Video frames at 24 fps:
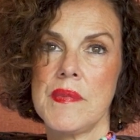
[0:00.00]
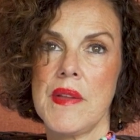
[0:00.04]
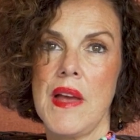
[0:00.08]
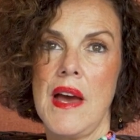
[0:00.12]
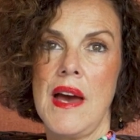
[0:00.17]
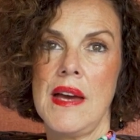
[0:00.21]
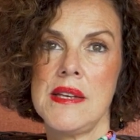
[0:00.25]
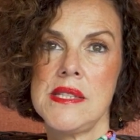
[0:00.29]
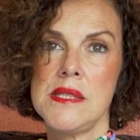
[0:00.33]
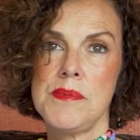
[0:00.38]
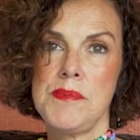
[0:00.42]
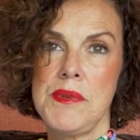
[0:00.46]

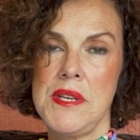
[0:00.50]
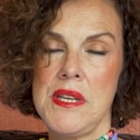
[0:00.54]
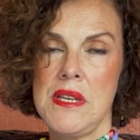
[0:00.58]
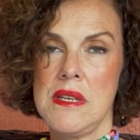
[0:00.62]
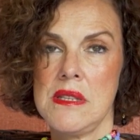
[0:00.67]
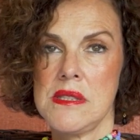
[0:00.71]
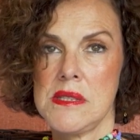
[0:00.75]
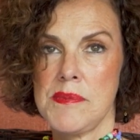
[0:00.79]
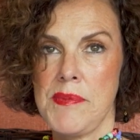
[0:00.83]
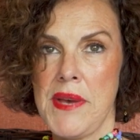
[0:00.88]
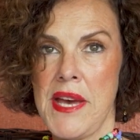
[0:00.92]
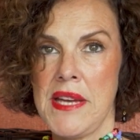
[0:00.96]
I speak
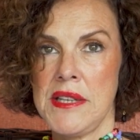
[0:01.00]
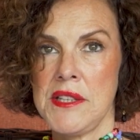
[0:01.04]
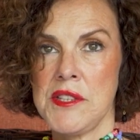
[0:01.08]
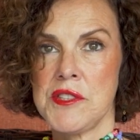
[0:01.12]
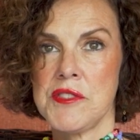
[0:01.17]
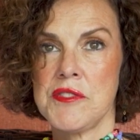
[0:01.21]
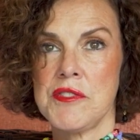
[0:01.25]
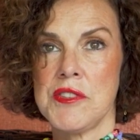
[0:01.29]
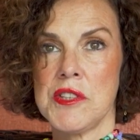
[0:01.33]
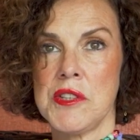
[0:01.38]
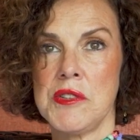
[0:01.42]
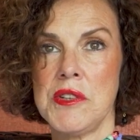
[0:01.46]
Spanish
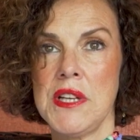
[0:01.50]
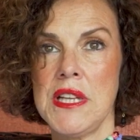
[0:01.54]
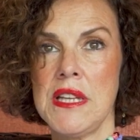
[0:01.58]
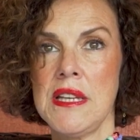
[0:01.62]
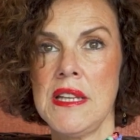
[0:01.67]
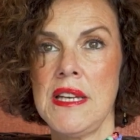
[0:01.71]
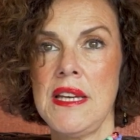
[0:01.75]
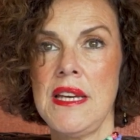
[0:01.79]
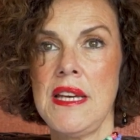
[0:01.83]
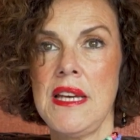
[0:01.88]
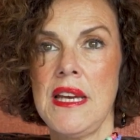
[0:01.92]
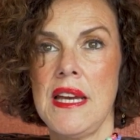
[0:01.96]

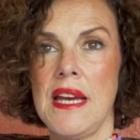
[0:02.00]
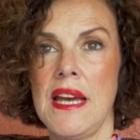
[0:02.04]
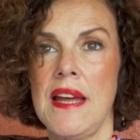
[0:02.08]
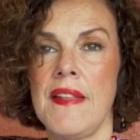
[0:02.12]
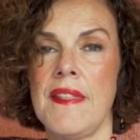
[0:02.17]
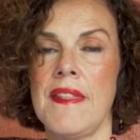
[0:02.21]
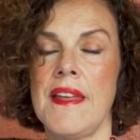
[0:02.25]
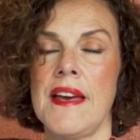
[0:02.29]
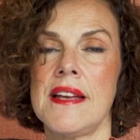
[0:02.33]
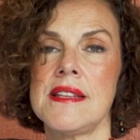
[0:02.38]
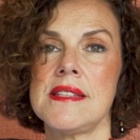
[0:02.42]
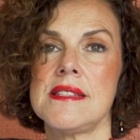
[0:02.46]
fluently,
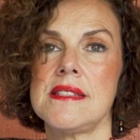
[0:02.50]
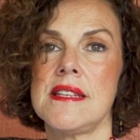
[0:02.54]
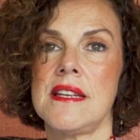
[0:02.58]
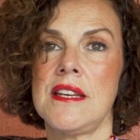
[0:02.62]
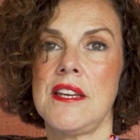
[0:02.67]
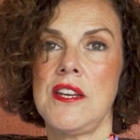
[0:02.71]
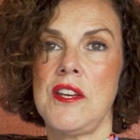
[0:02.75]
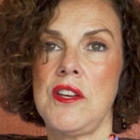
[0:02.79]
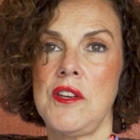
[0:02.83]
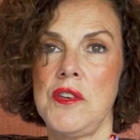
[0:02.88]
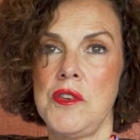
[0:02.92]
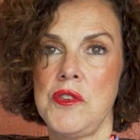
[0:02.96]
and that's a
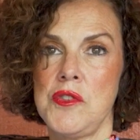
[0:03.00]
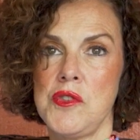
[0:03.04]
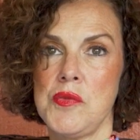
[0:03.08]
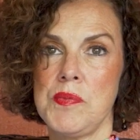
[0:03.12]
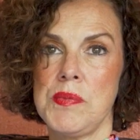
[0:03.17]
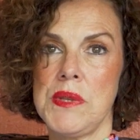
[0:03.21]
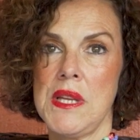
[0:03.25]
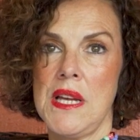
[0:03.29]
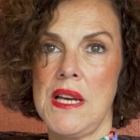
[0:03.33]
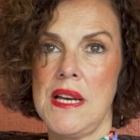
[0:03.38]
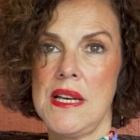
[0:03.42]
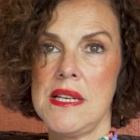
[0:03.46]
huge
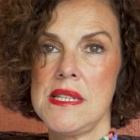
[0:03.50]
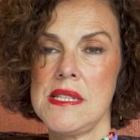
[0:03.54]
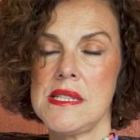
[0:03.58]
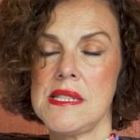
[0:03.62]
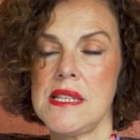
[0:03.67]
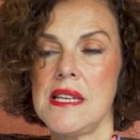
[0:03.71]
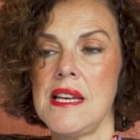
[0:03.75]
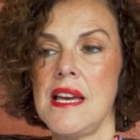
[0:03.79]
plus.